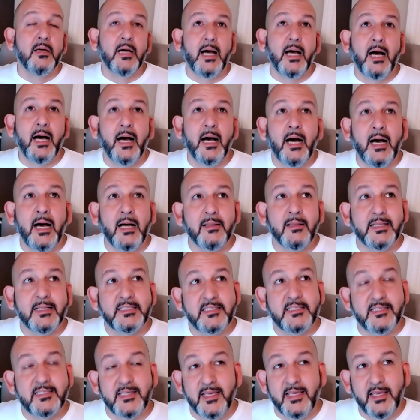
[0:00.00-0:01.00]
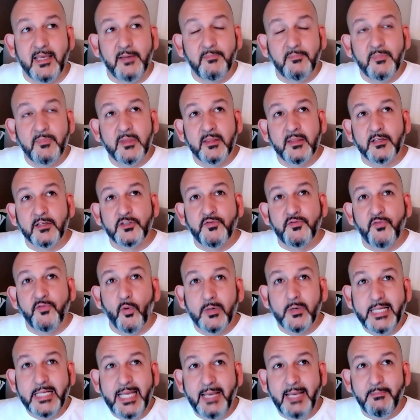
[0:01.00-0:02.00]
There's
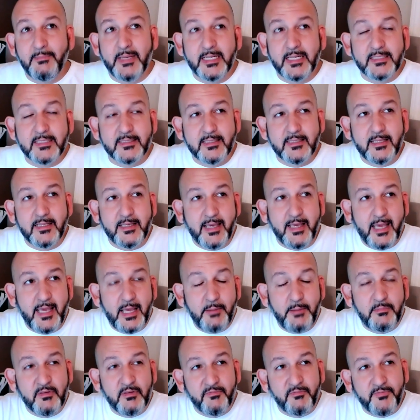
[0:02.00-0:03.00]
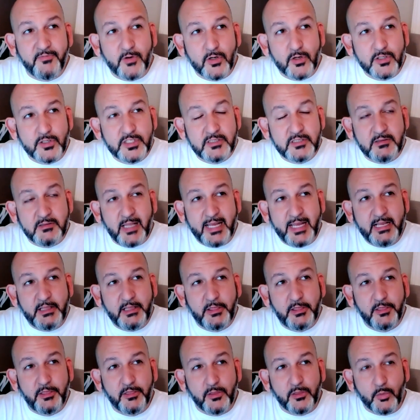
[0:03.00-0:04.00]
48 minutes in the game. The first, like,
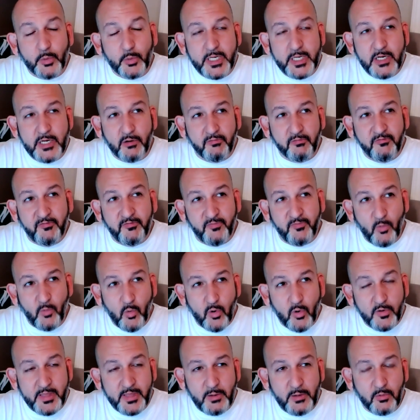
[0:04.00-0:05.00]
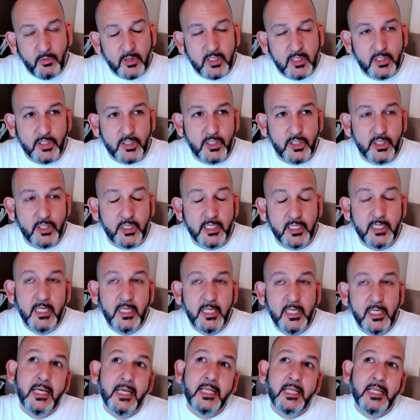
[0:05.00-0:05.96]
three or four, they were good.